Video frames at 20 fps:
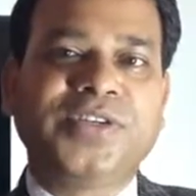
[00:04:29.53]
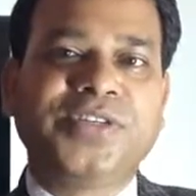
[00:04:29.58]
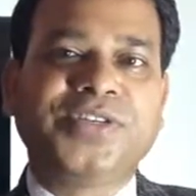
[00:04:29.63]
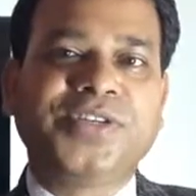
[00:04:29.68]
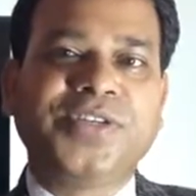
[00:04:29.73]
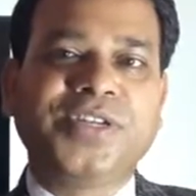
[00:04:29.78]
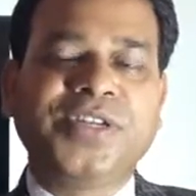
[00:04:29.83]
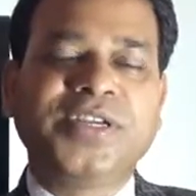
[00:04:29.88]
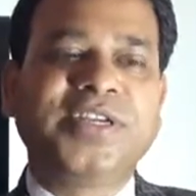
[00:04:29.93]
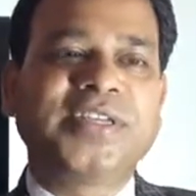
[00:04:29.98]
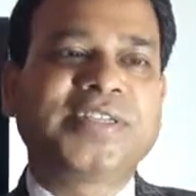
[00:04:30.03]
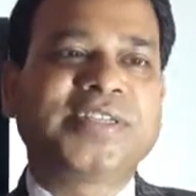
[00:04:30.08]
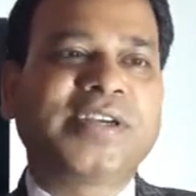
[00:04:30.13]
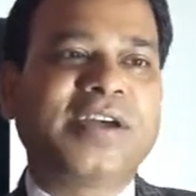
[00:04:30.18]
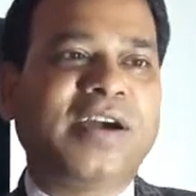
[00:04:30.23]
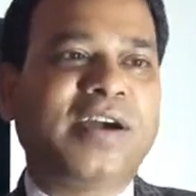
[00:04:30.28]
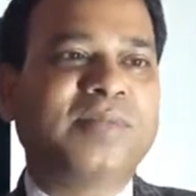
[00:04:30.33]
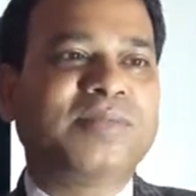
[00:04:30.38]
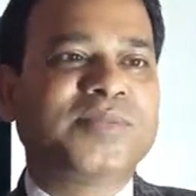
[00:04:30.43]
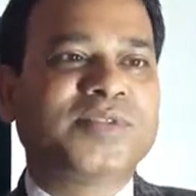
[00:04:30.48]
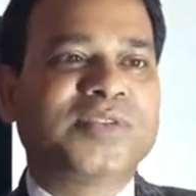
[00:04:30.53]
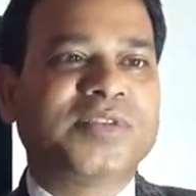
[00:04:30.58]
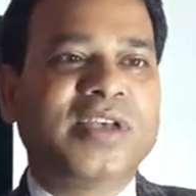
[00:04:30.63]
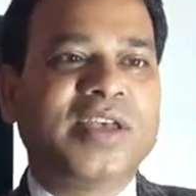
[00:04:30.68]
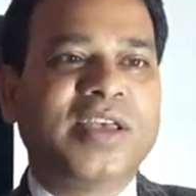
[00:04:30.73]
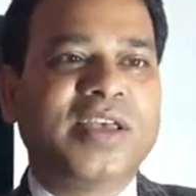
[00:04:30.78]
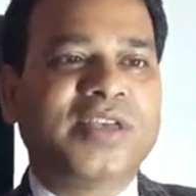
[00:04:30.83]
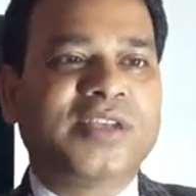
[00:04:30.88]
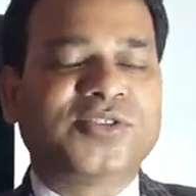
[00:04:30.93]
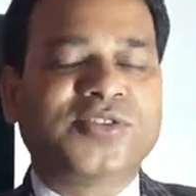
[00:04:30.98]
genius comes,
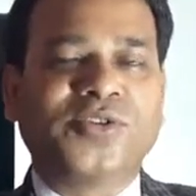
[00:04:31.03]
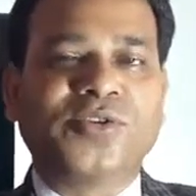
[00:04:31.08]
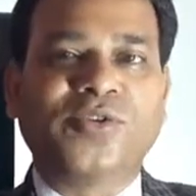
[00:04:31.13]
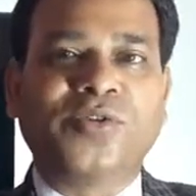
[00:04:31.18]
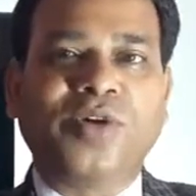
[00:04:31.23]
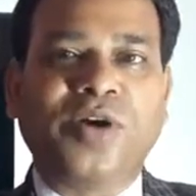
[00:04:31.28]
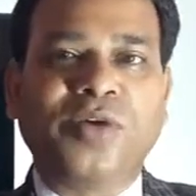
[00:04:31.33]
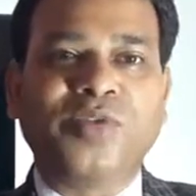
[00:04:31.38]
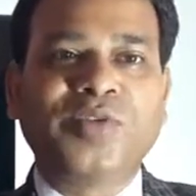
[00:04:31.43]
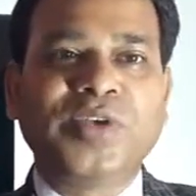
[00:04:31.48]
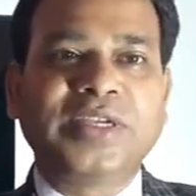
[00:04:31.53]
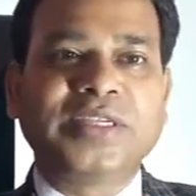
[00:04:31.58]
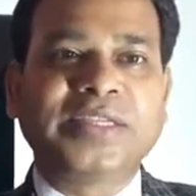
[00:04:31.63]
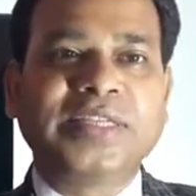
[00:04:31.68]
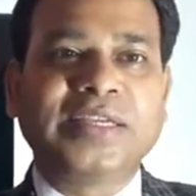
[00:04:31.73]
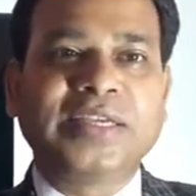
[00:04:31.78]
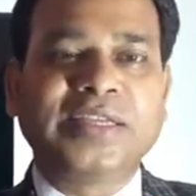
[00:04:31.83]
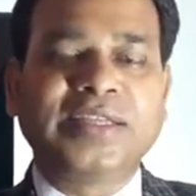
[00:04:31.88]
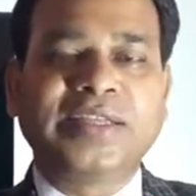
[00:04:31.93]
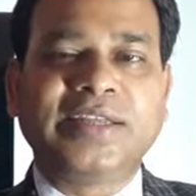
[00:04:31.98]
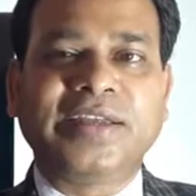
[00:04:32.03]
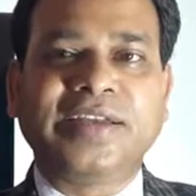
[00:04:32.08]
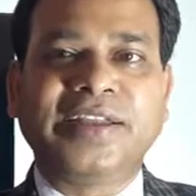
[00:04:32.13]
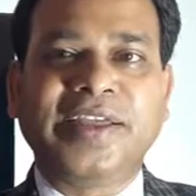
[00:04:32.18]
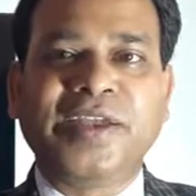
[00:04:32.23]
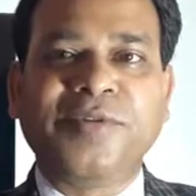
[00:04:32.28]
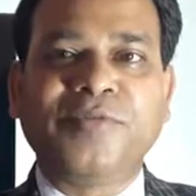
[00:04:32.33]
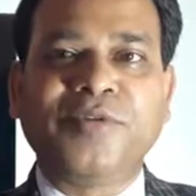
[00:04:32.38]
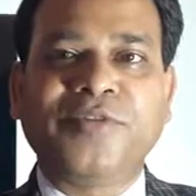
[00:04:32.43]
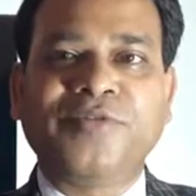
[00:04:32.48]
so obviously the
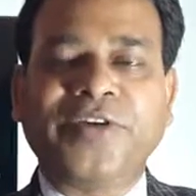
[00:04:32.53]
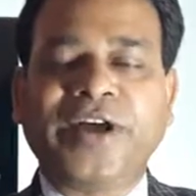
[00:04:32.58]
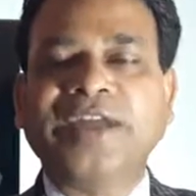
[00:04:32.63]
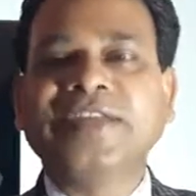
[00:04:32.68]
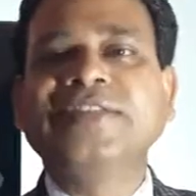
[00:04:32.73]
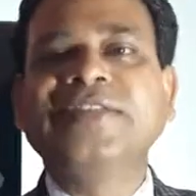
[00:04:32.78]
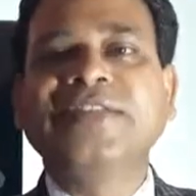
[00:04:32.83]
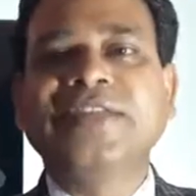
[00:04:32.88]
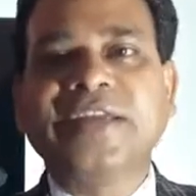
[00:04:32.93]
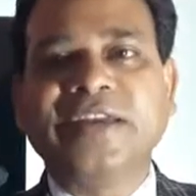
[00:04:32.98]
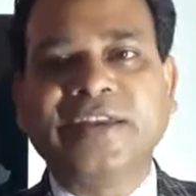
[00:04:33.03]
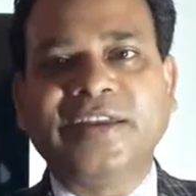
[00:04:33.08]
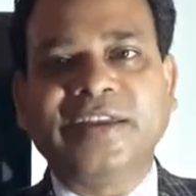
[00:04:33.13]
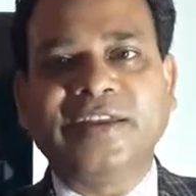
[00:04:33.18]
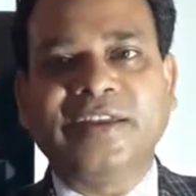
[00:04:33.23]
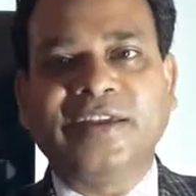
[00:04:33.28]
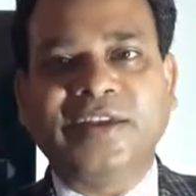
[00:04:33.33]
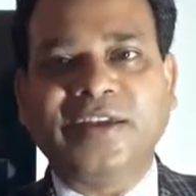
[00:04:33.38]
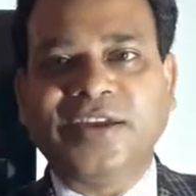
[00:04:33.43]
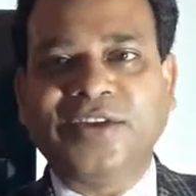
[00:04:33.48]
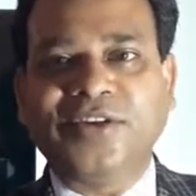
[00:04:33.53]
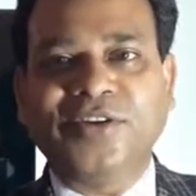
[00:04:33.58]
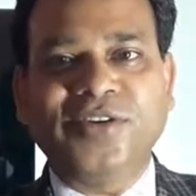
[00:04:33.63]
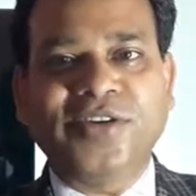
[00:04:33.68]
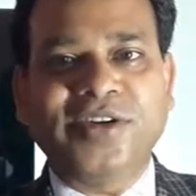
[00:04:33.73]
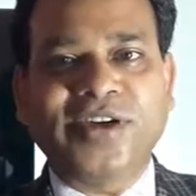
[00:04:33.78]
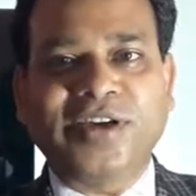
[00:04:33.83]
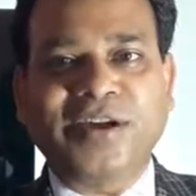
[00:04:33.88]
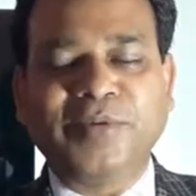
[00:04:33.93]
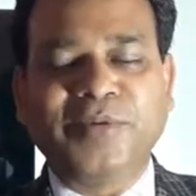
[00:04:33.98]
name of Einstein
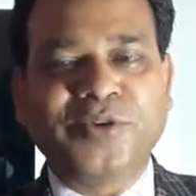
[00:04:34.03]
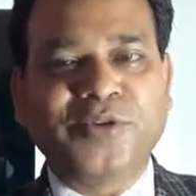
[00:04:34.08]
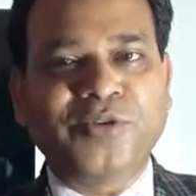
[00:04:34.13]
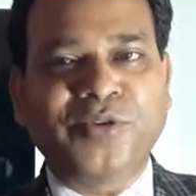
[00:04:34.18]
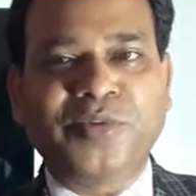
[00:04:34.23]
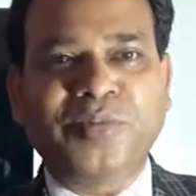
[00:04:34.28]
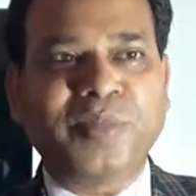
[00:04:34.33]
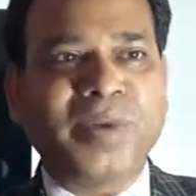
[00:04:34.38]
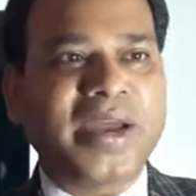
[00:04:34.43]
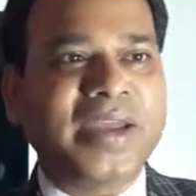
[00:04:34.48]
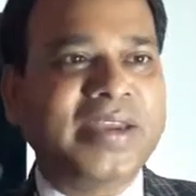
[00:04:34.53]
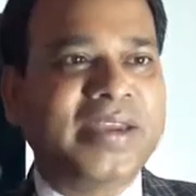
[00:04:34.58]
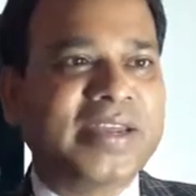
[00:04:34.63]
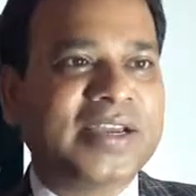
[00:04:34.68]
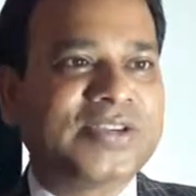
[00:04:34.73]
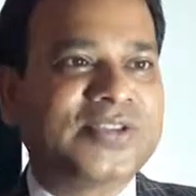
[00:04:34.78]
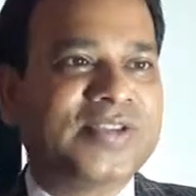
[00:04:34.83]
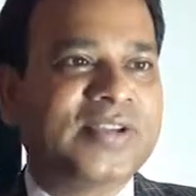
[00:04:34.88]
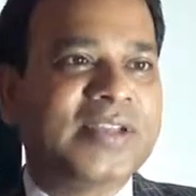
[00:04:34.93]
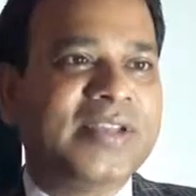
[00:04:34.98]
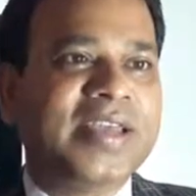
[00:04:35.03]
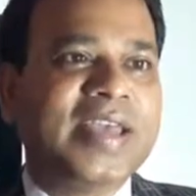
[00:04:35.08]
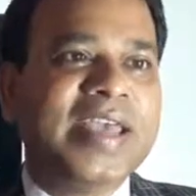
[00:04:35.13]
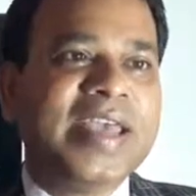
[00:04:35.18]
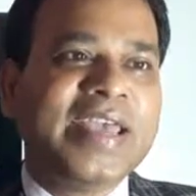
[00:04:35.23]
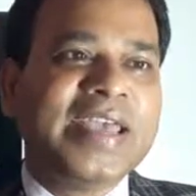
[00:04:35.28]
come into our mind actually.